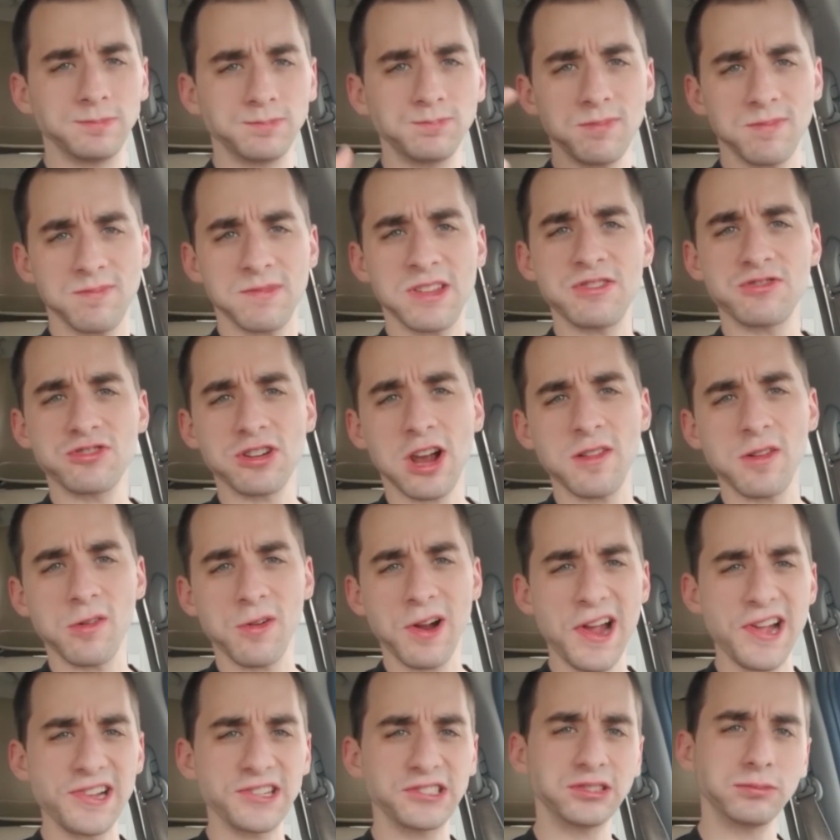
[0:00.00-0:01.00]
Then try the
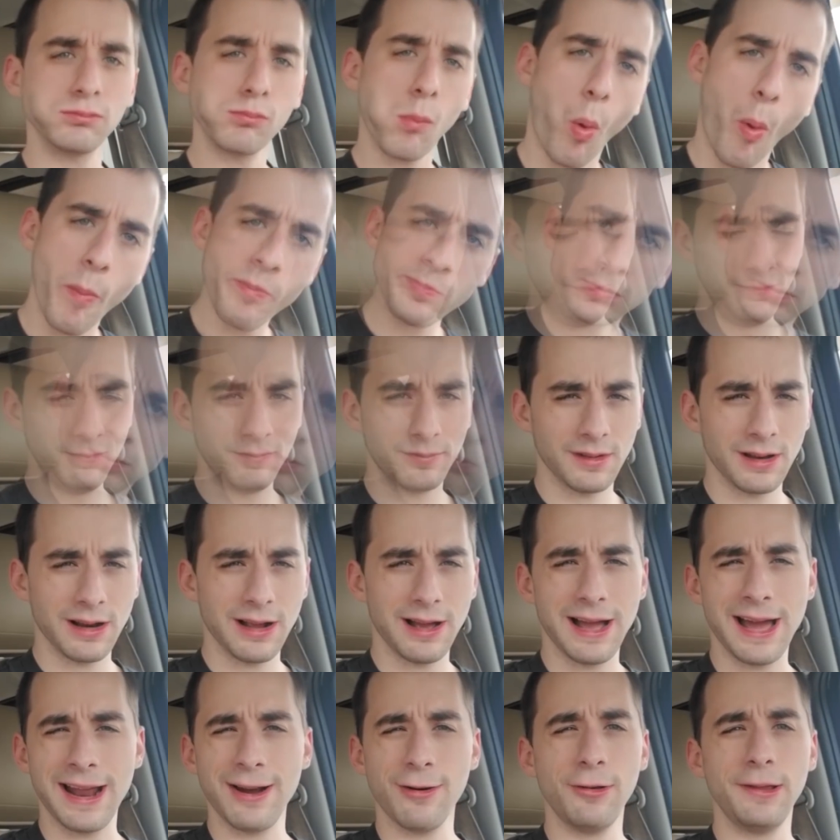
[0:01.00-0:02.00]
ranch.
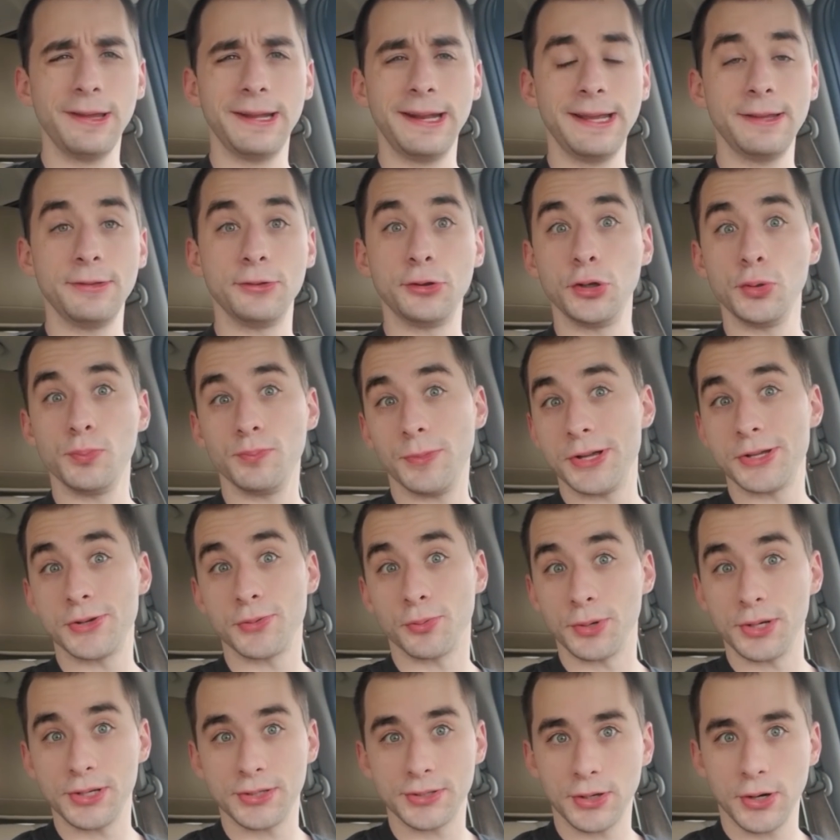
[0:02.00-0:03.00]
I really didn't do much
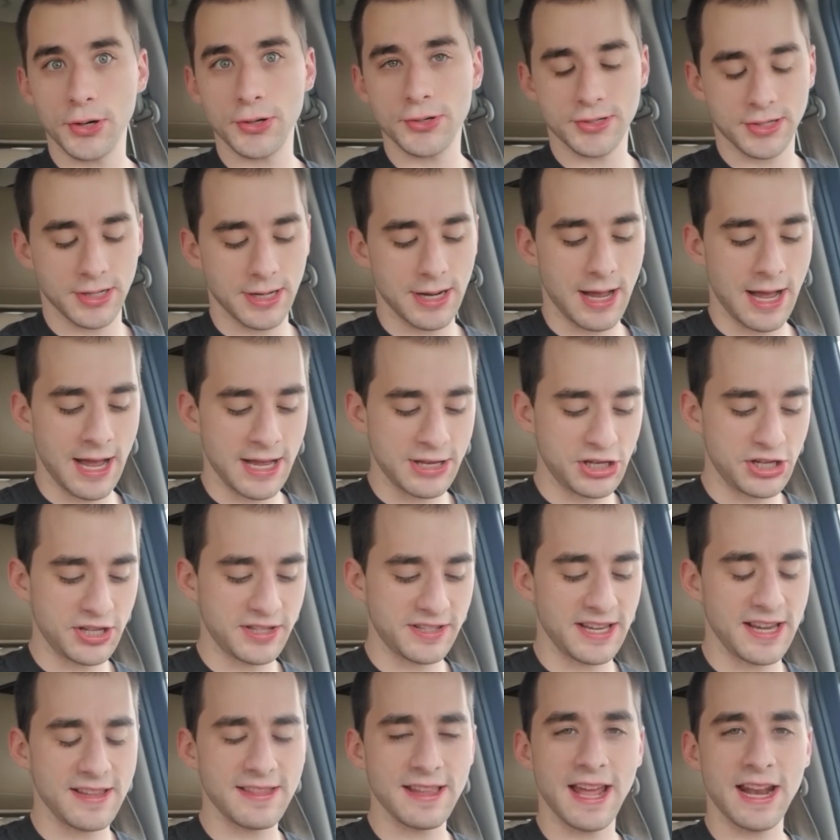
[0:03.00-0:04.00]
research. I just
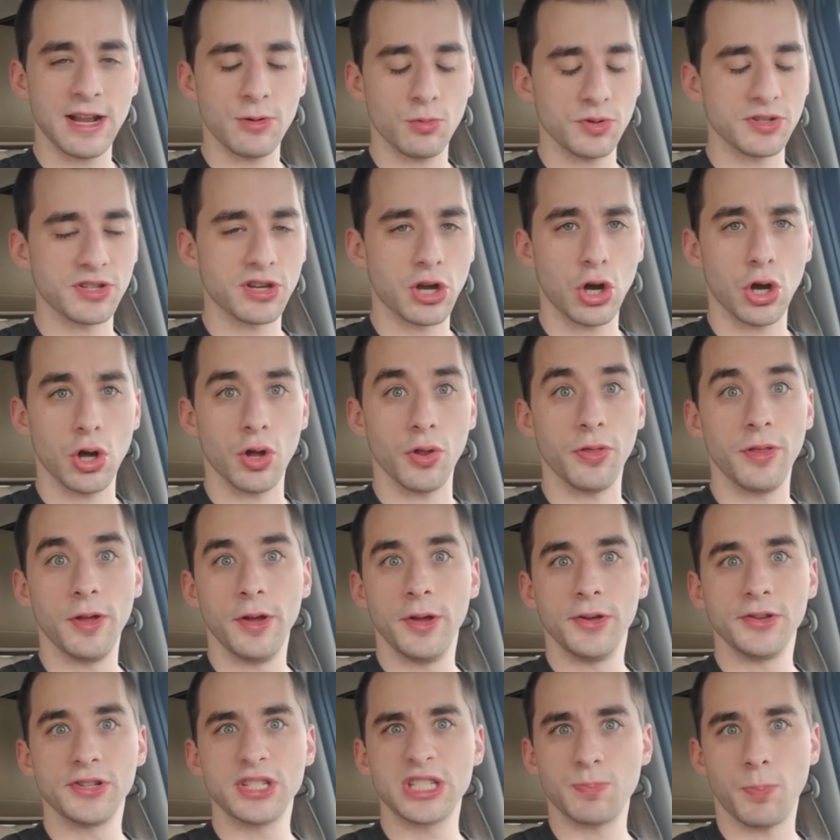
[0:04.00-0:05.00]
seen that it was called
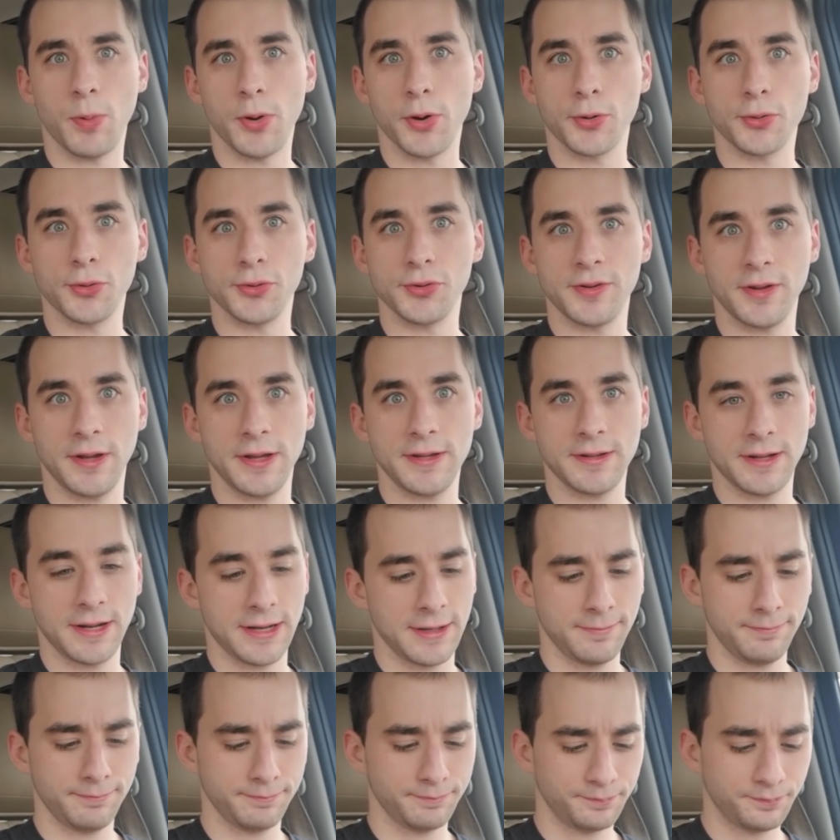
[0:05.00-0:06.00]
sparkle
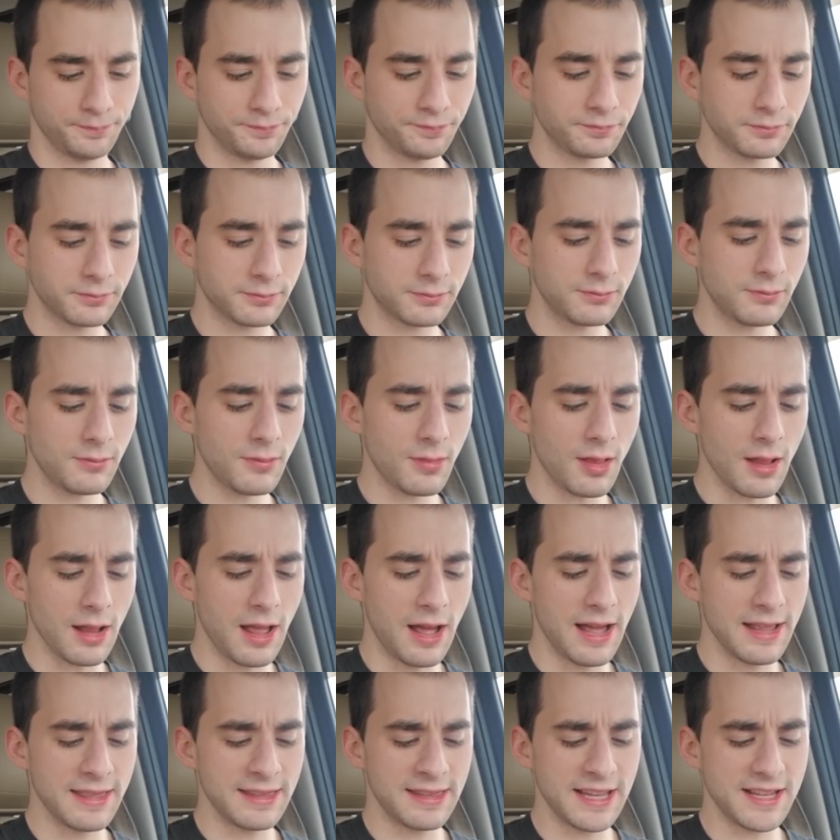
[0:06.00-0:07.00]
seasoning.
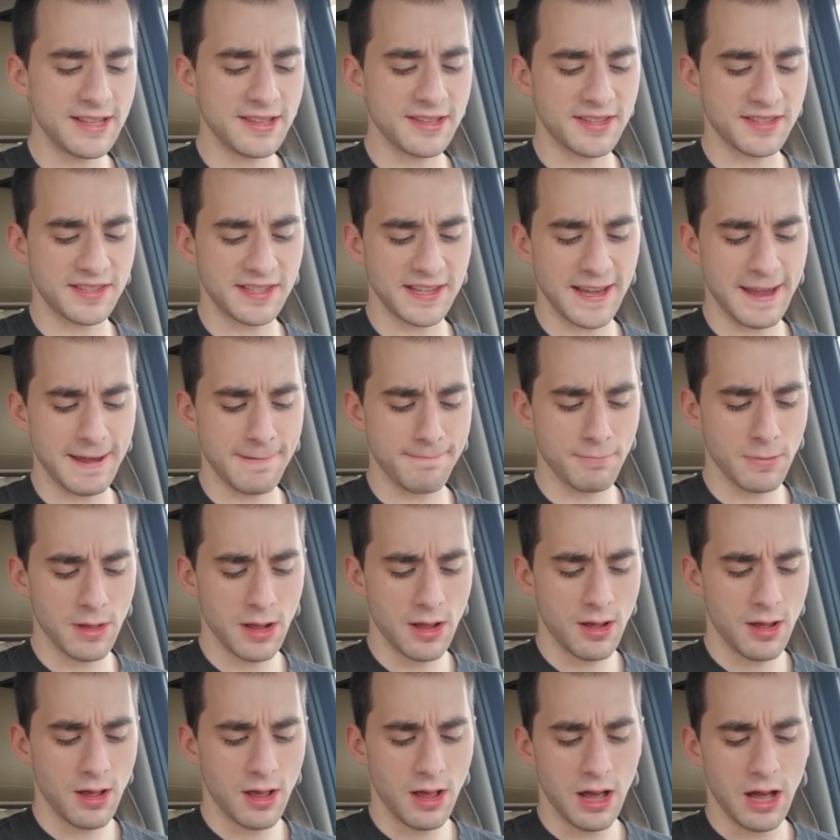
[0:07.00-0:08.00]
Didn't see
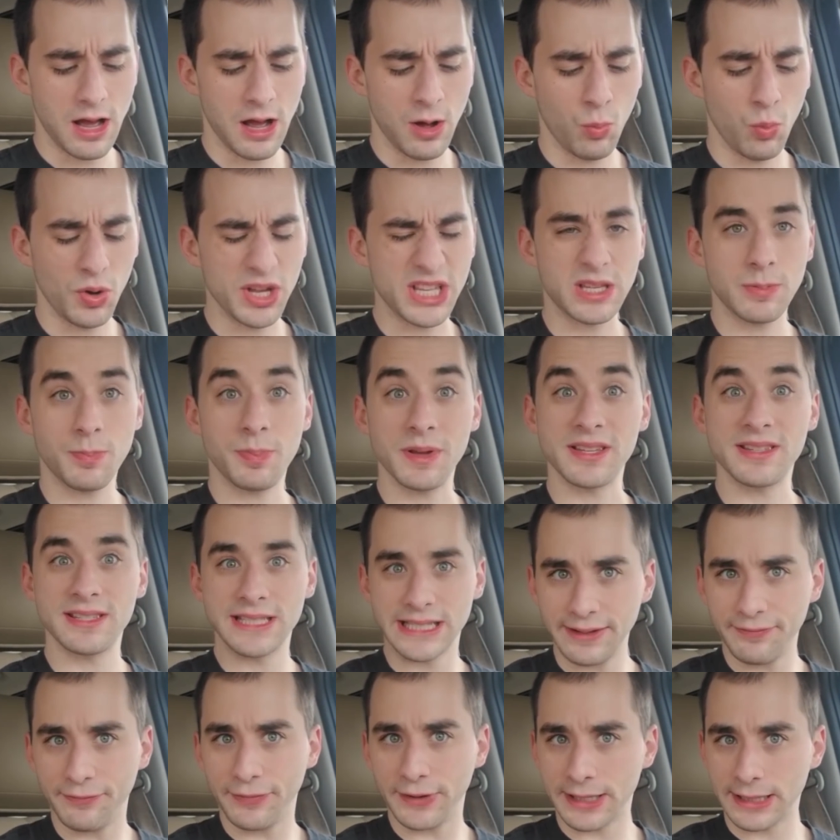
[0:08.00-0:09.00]
what
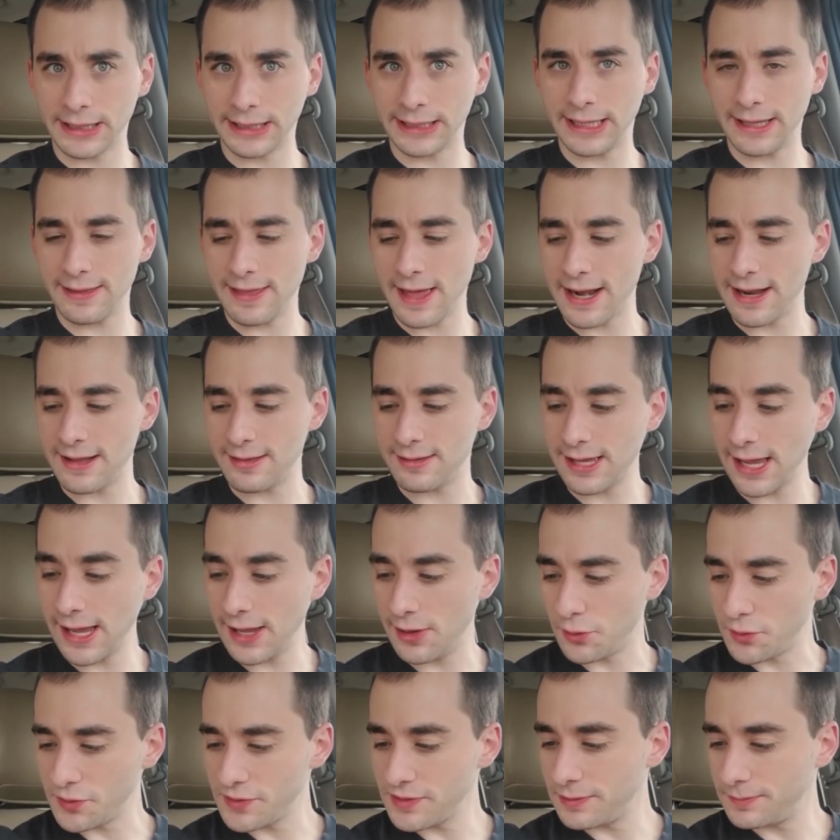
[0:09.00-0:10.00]
specifically that
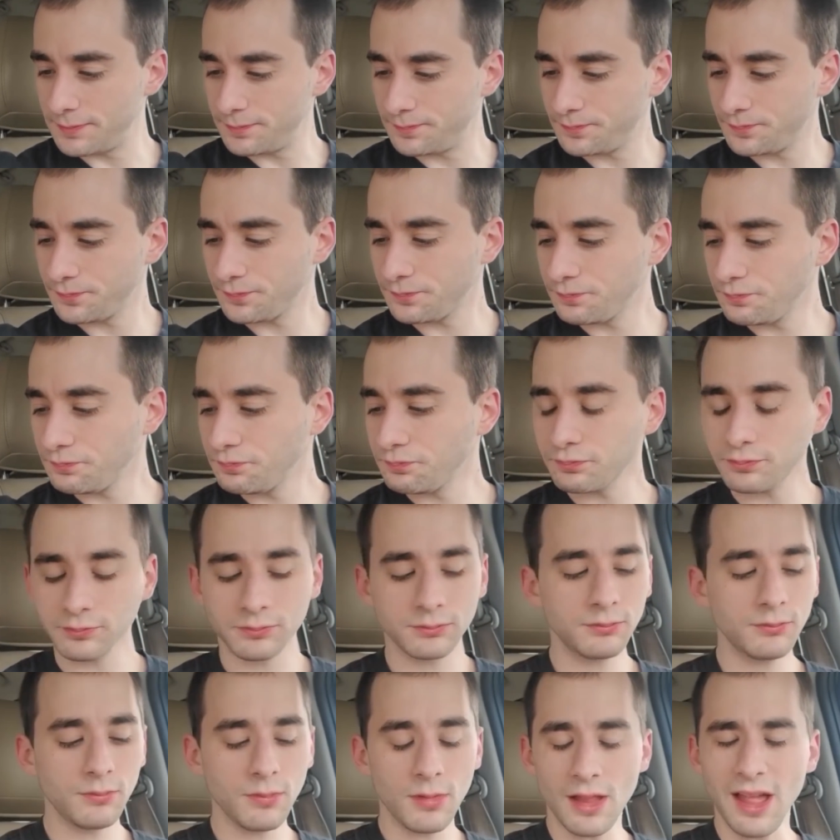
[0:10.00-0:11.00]
entails.
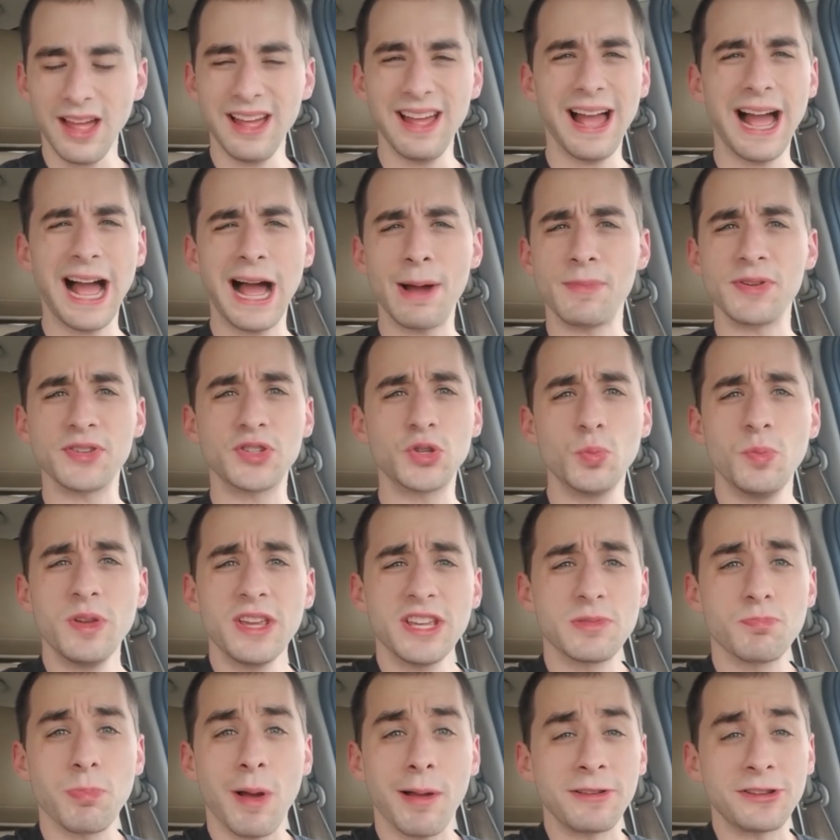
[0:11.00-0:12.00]
I'm assuming
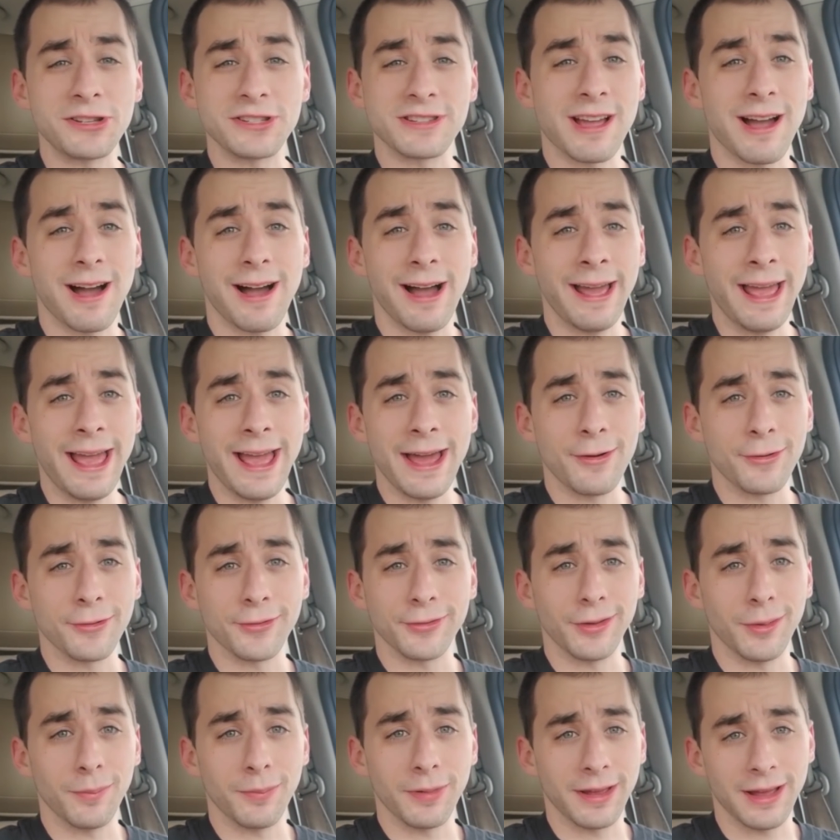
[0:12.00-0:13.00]
it's probably just cayenne or
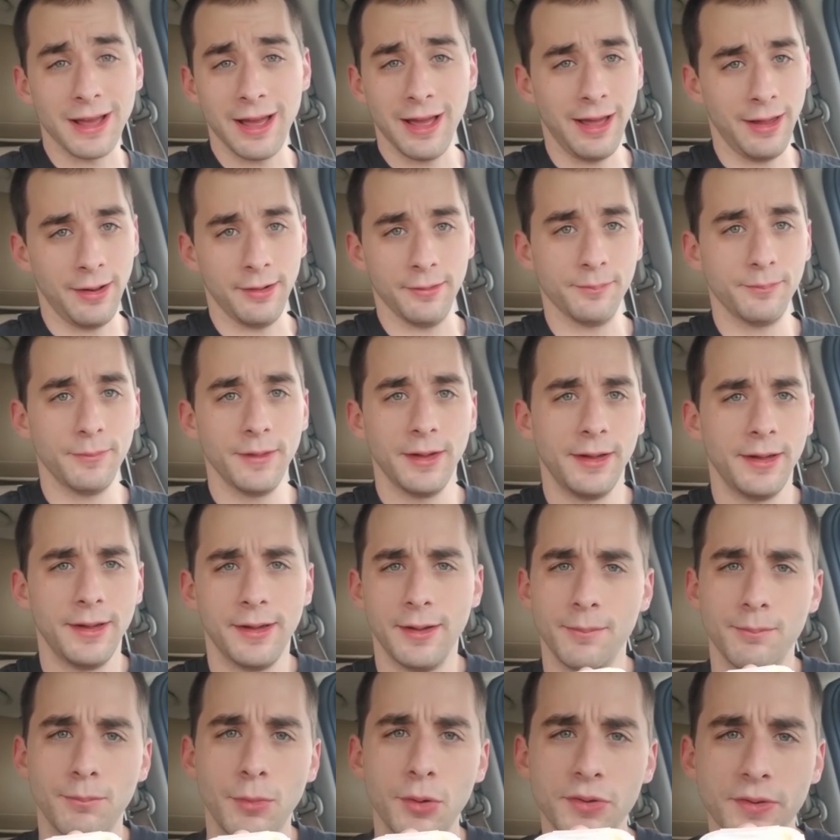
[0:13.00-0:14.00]
something. I don't know.
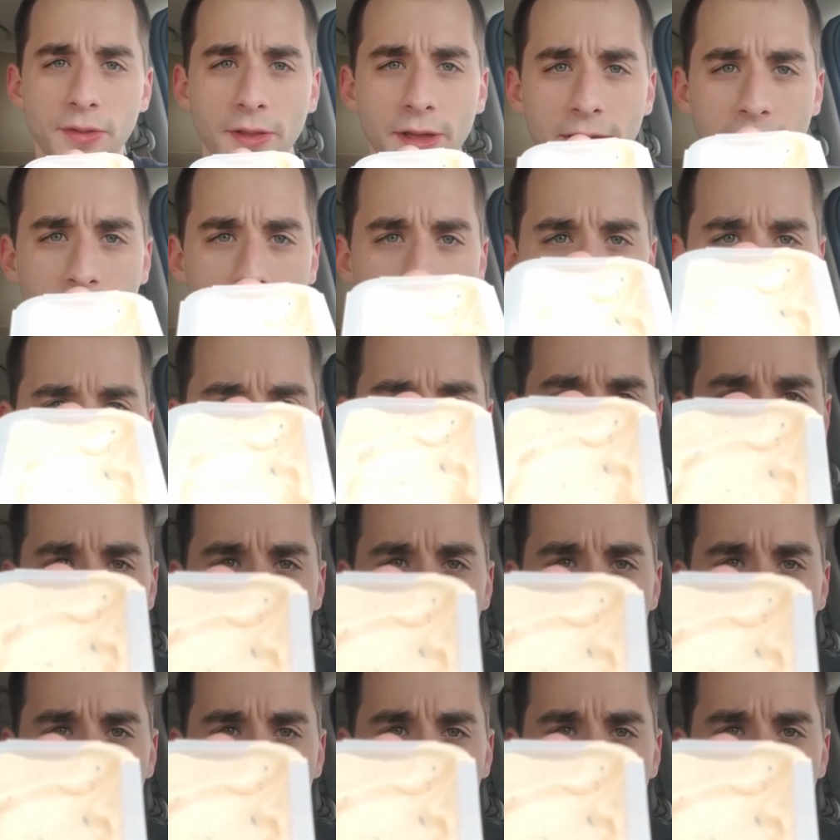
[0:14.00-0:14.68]
Most likely.